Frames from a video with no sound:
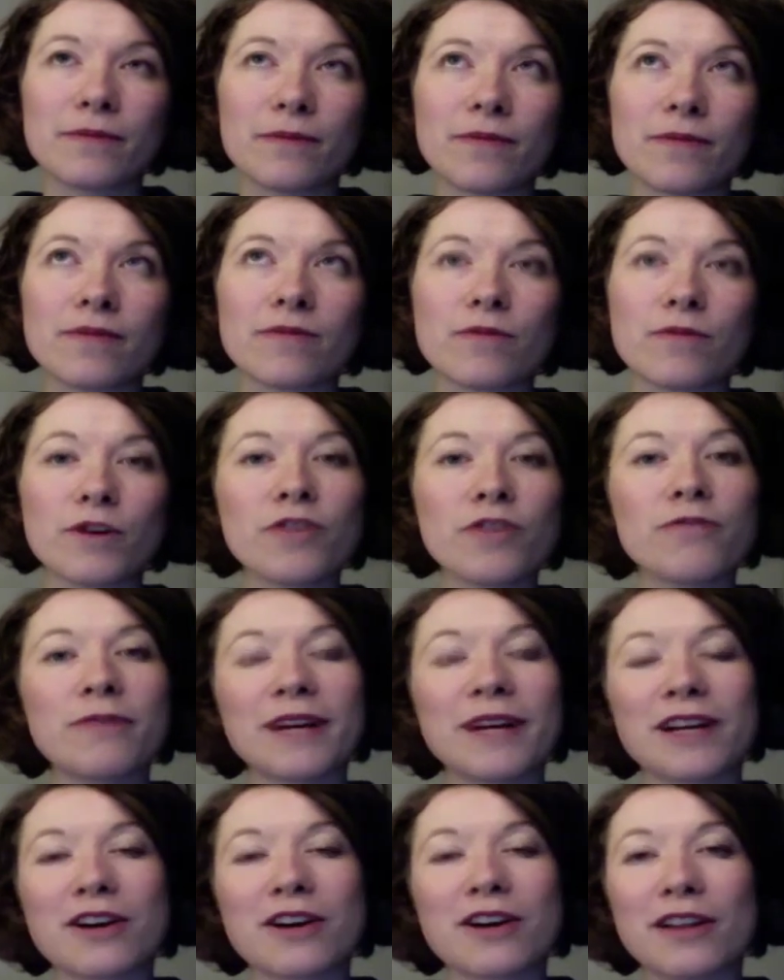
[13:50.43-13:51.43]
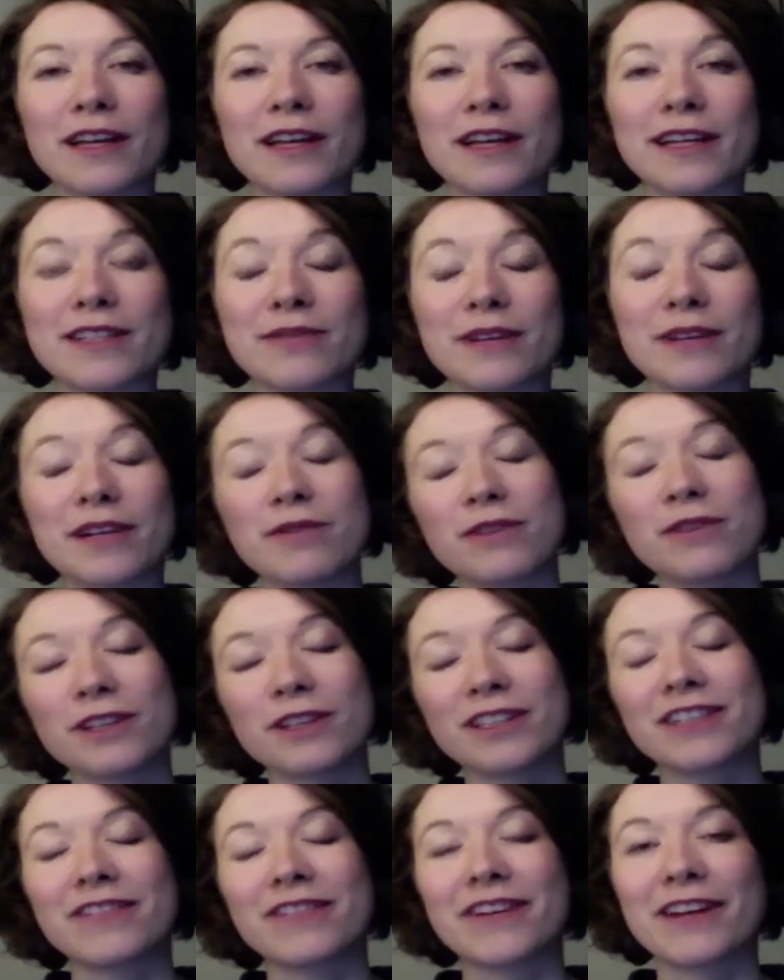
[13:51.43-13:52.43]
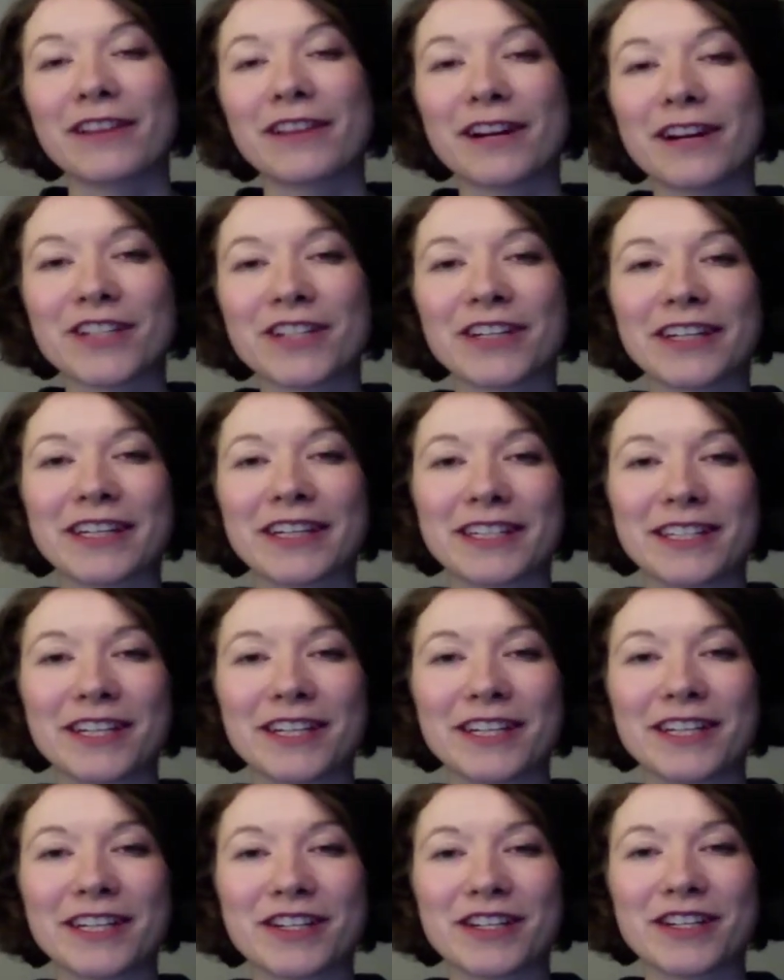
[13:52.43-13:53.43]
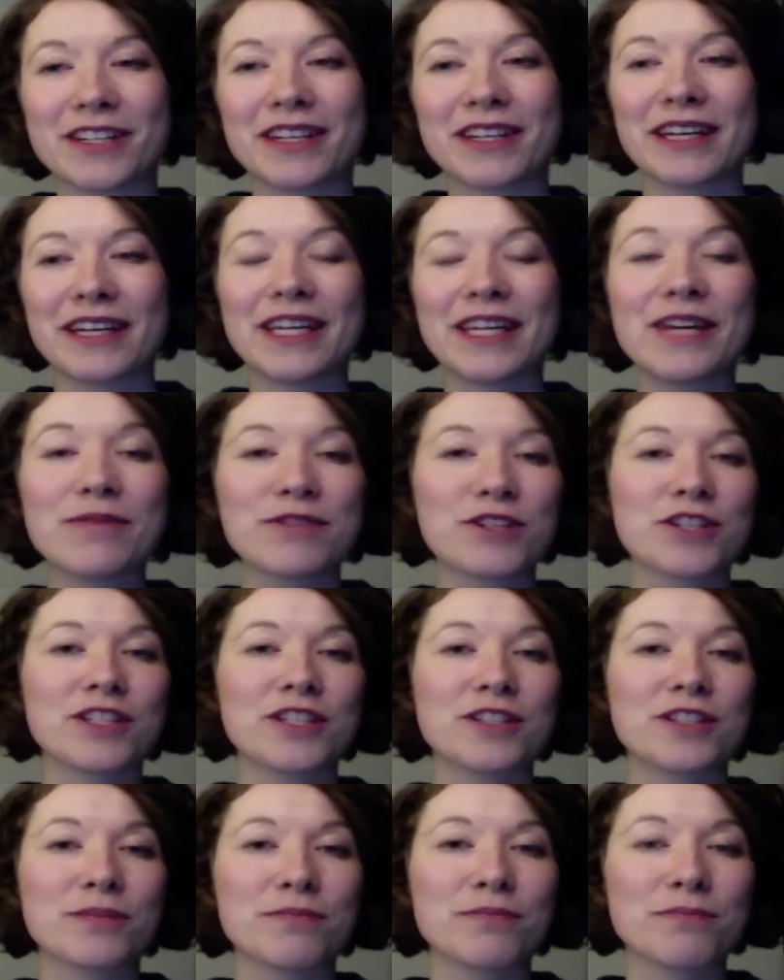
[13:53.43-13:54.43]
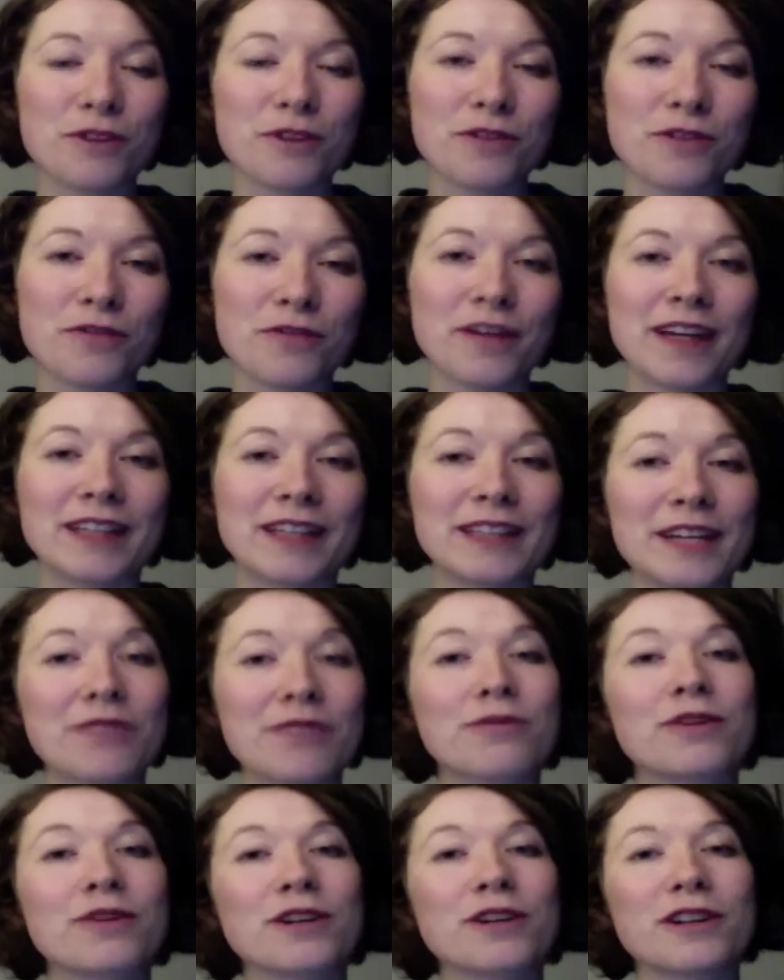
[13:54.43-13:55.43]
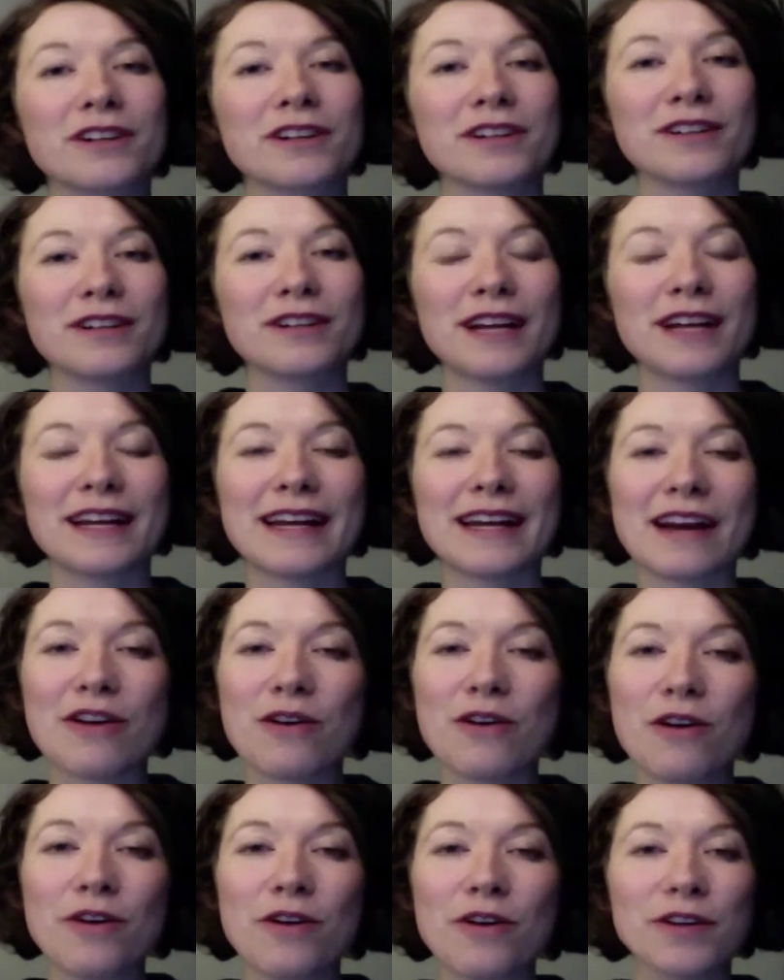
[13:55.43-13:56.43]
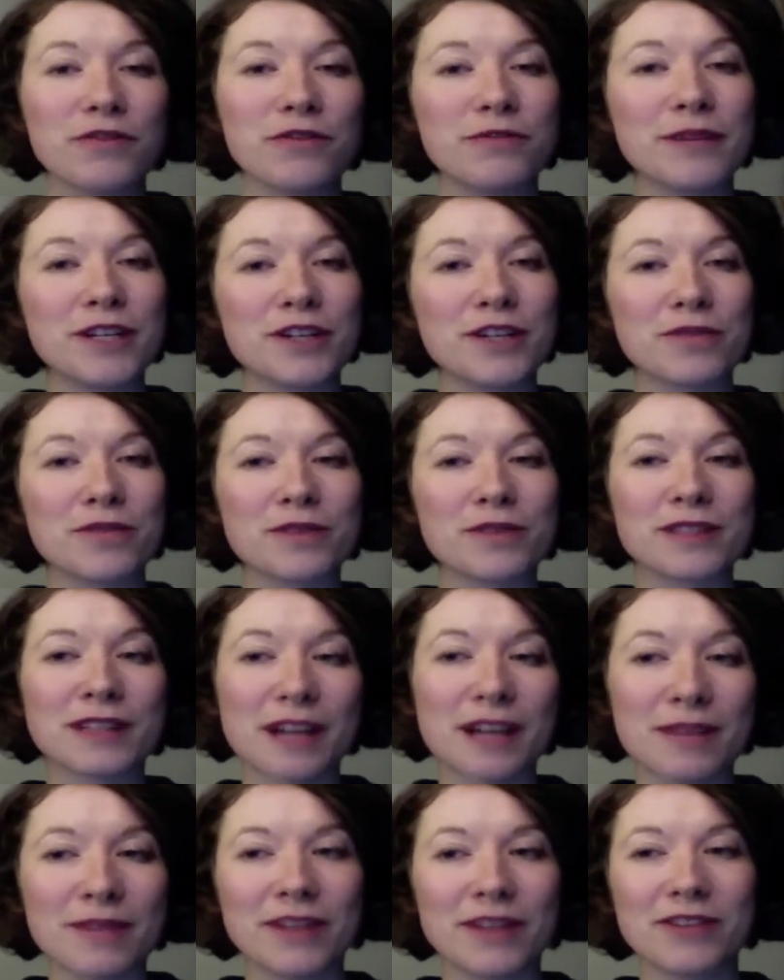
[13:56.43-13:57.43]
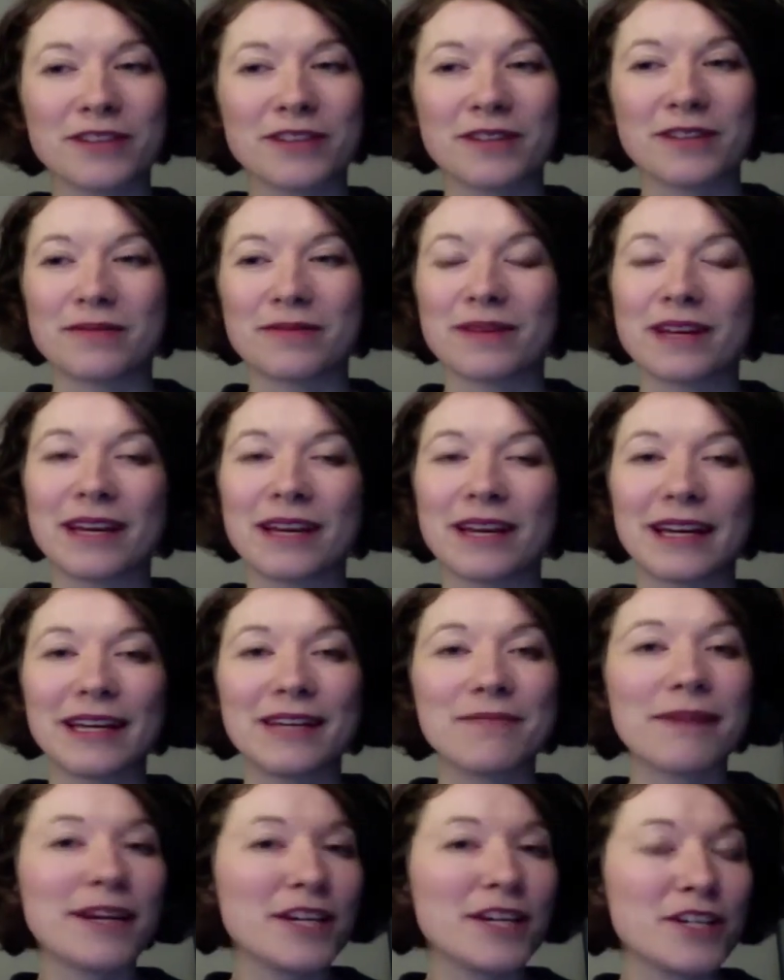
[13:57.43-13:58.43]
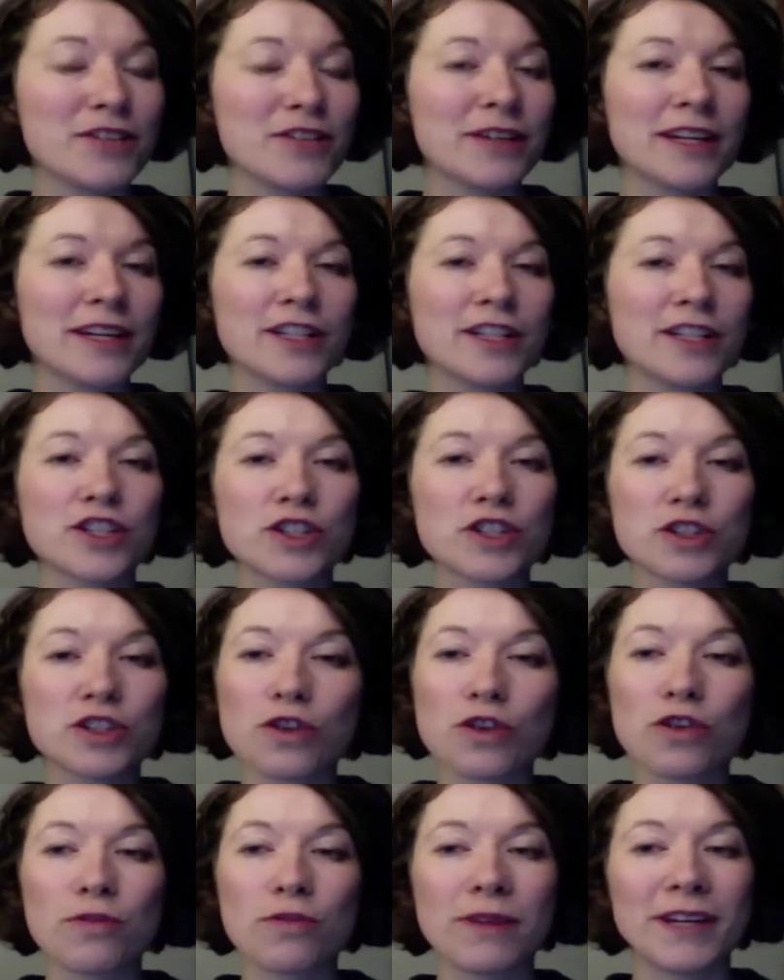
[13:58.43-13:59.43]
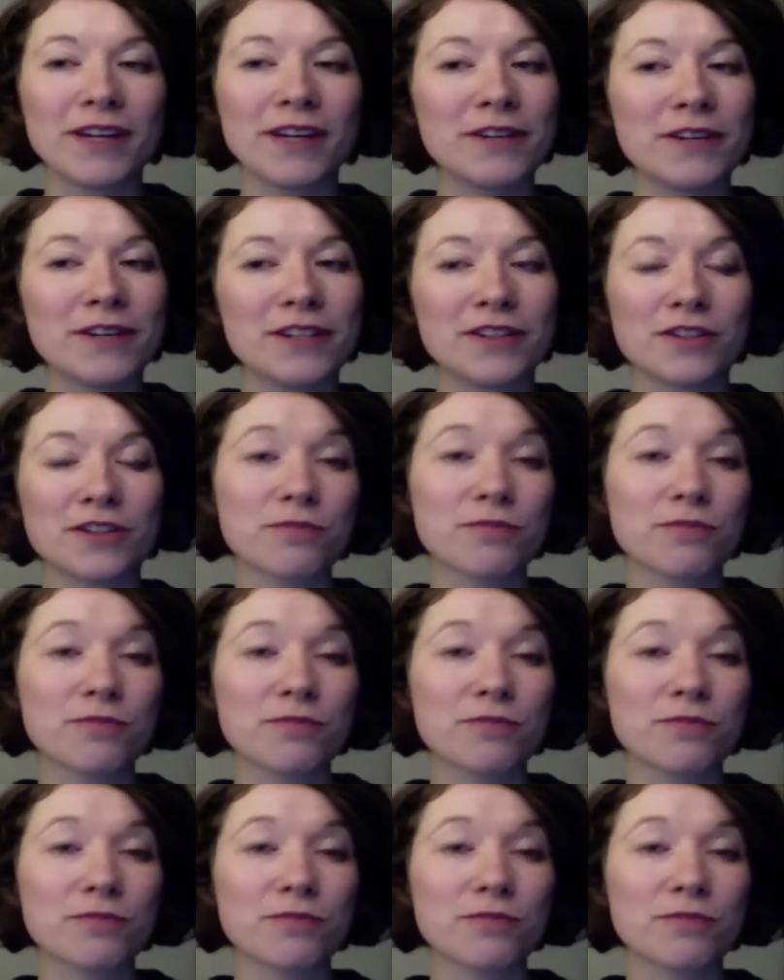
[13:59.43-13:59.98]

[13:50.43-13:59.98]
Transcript: One of my colleagues, when I worked in a very large organization, he was just a perfect networker, and all the information was coming to him. He managed to get so many research